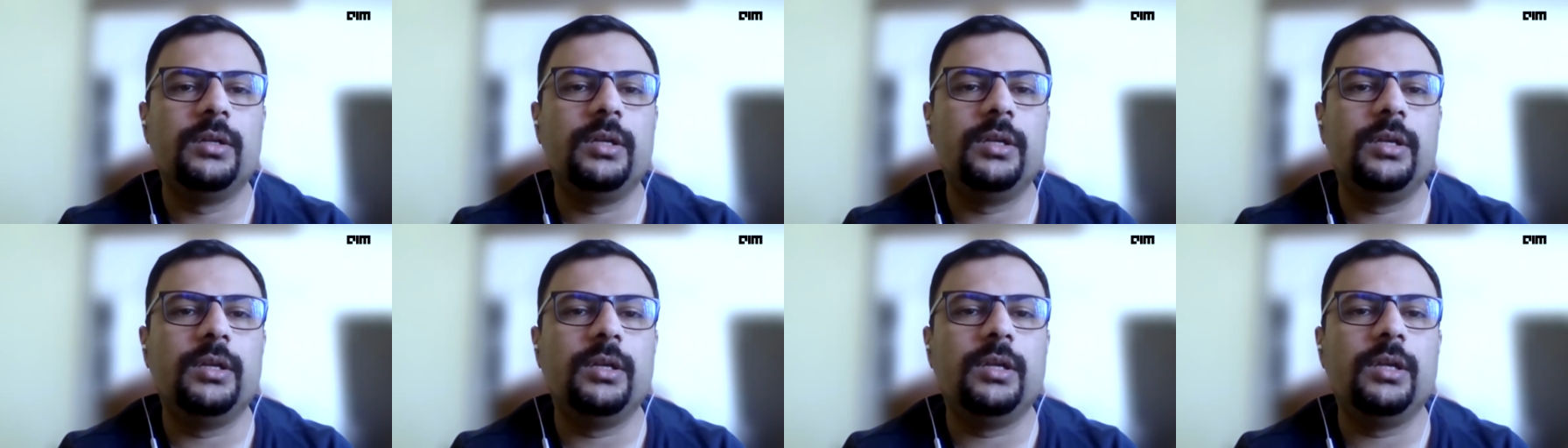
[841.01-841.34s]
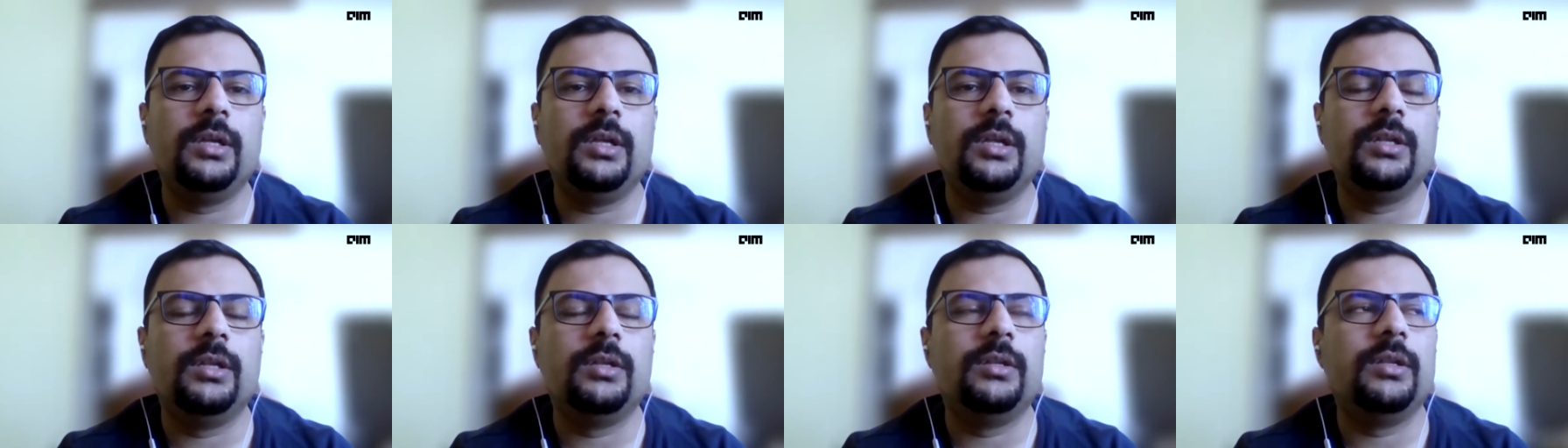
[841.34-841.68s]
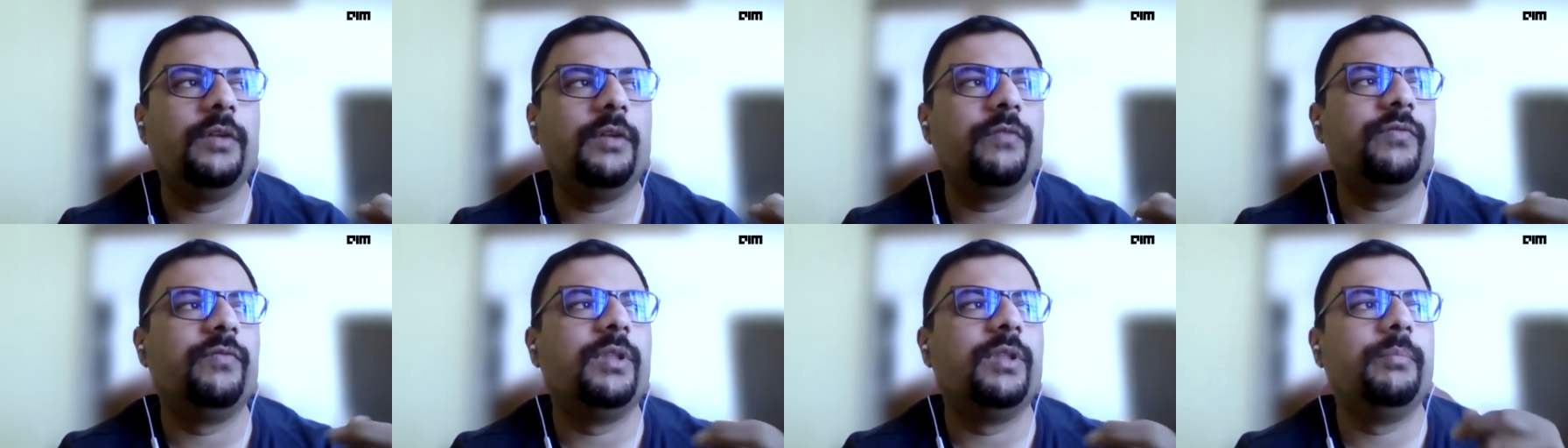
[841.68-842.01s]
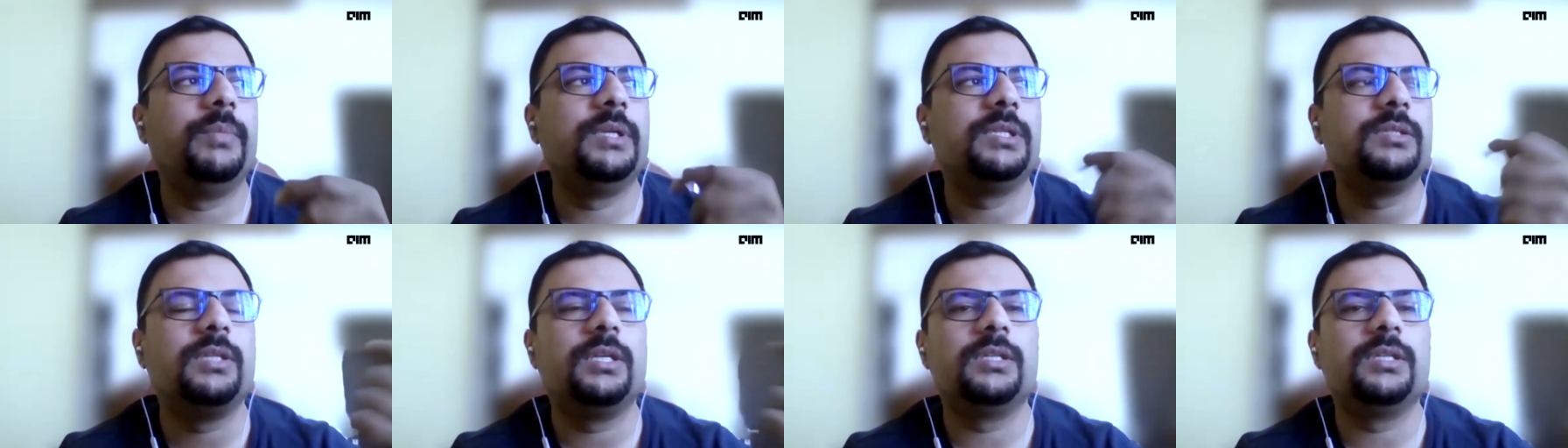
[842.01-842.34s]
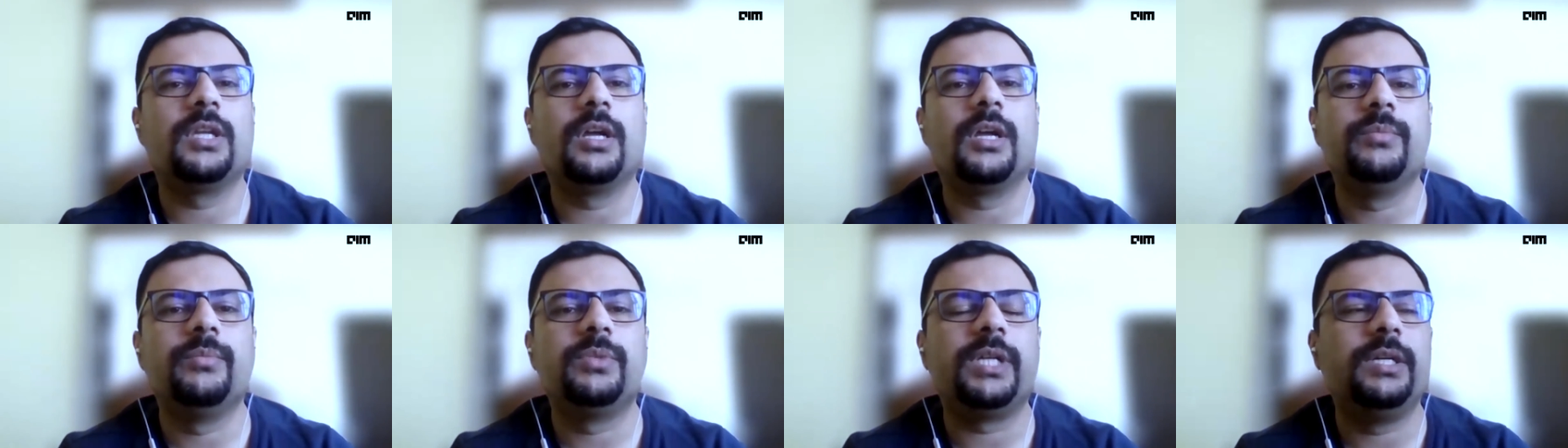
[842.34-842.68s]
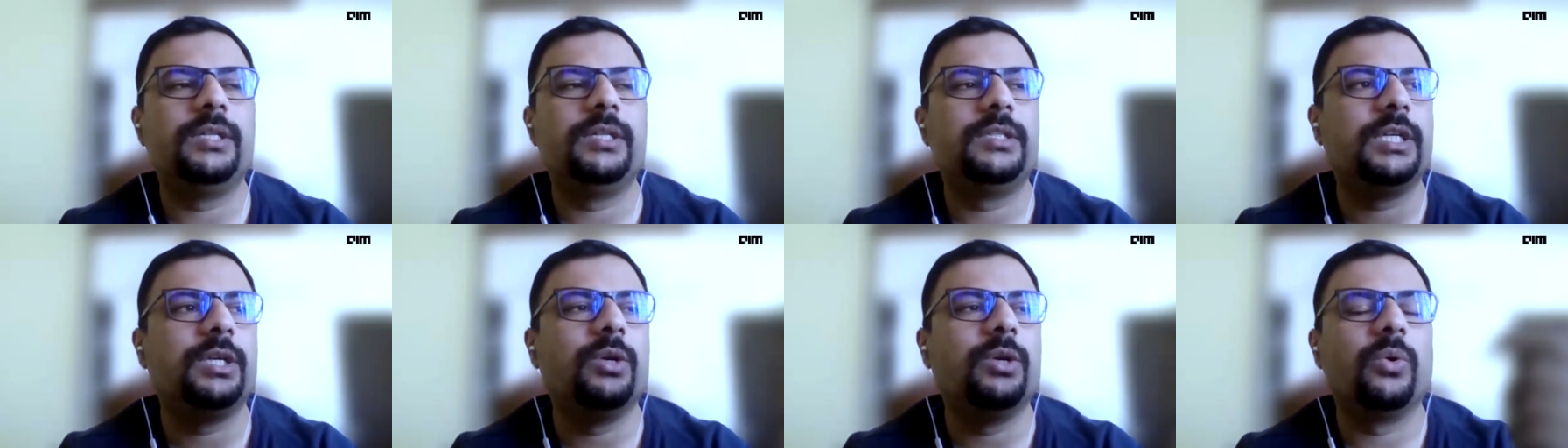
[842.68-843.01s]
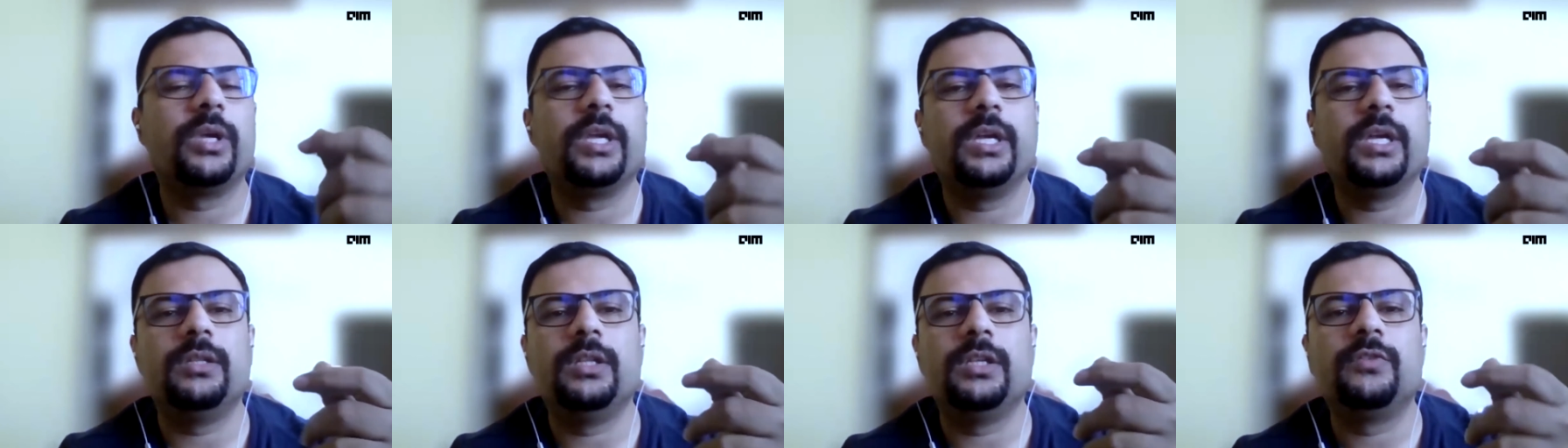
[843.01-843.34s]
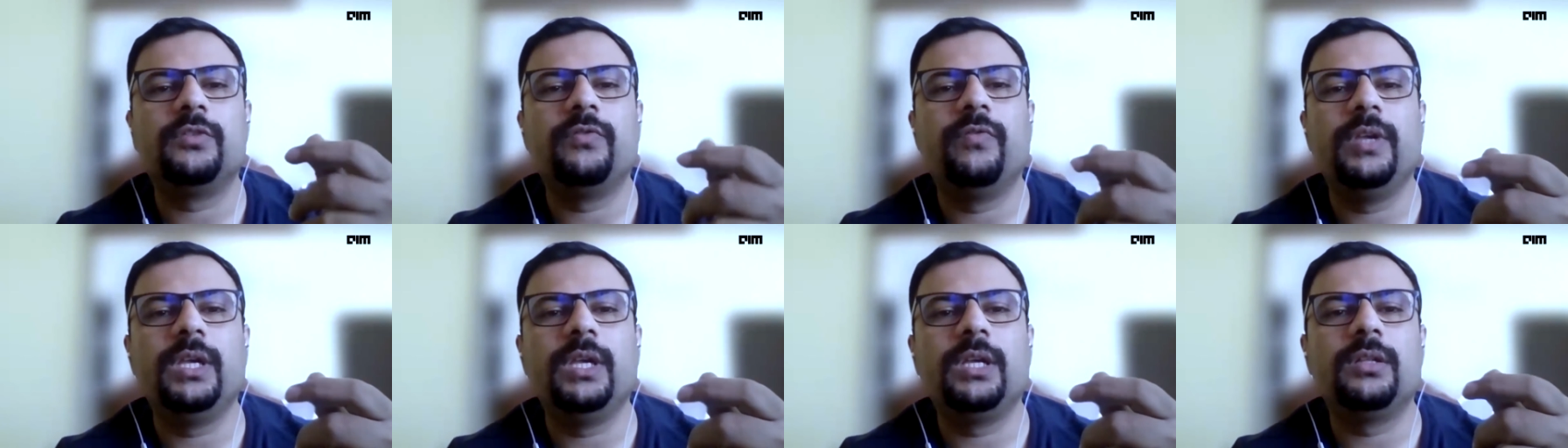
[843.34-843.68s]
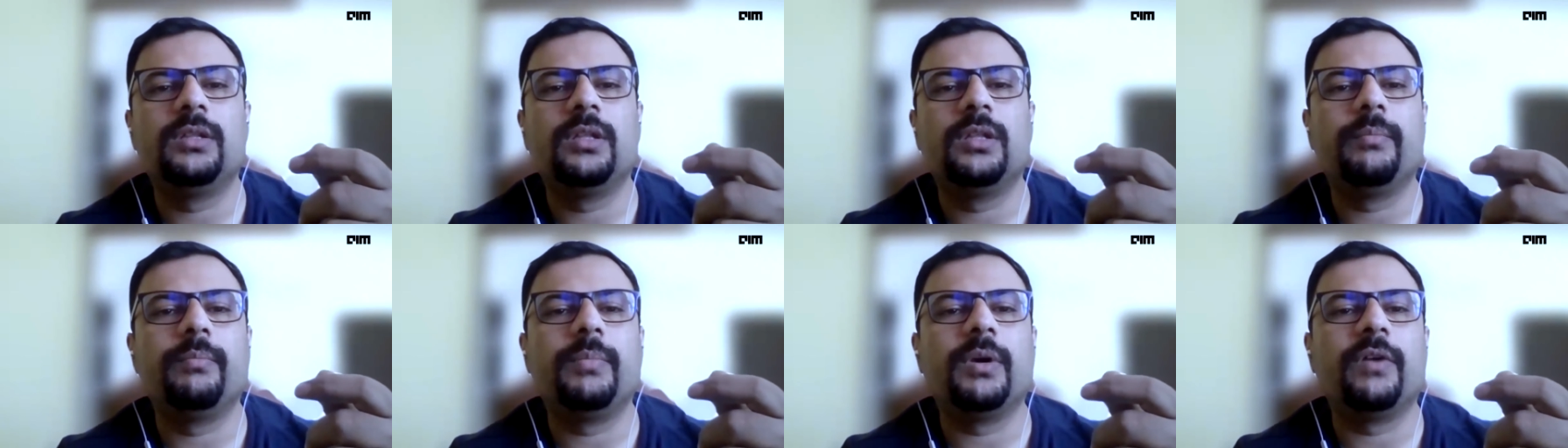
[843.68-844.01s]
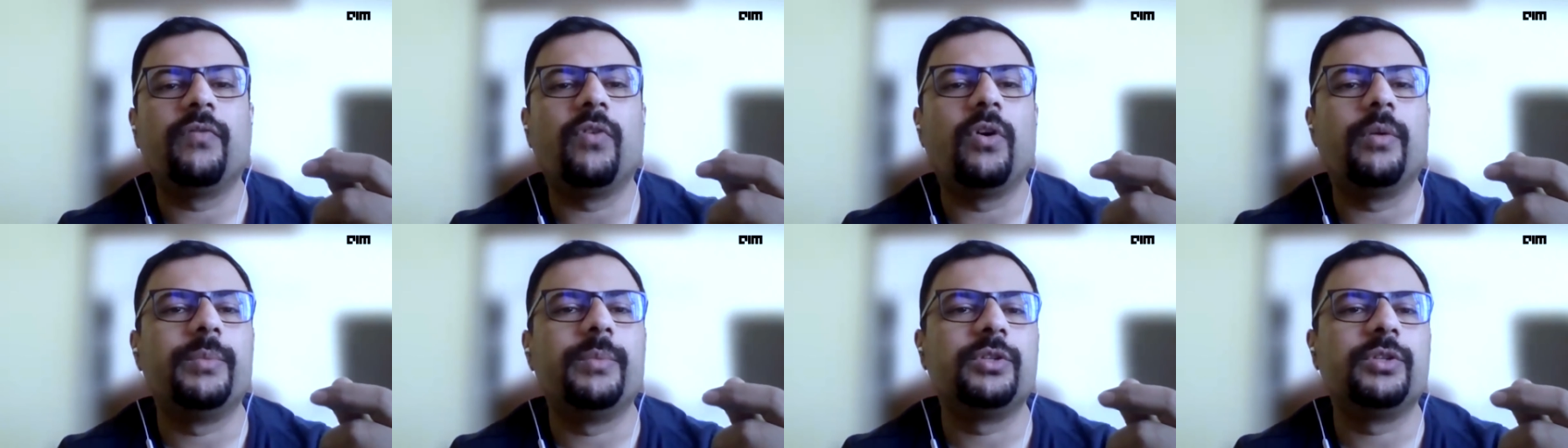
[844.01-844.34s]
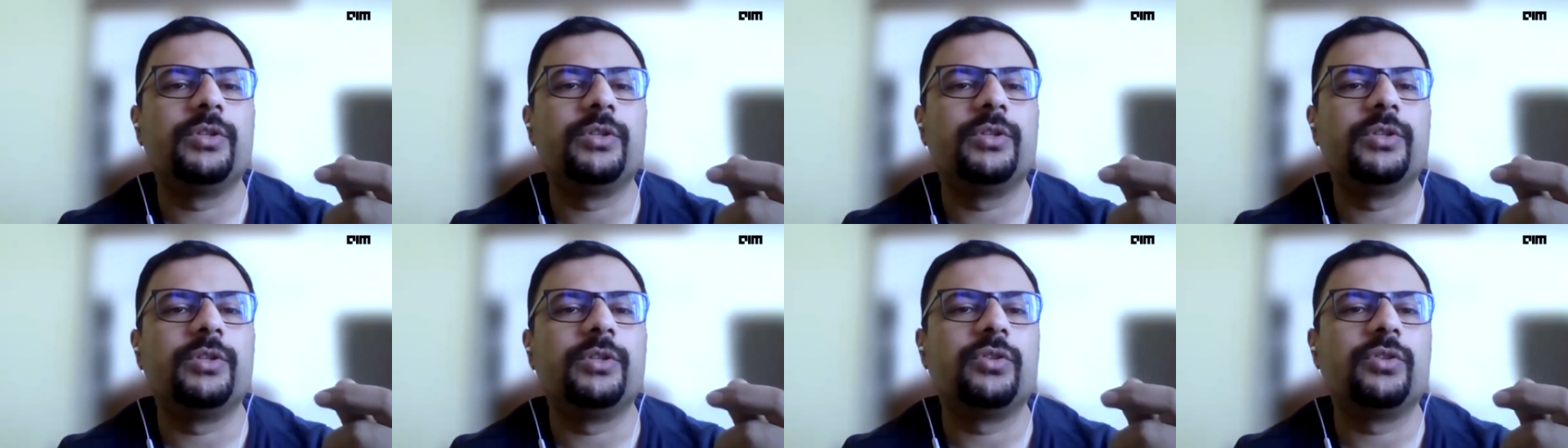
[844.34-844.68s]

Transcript: If the business comes and say, okay, this week the performance of the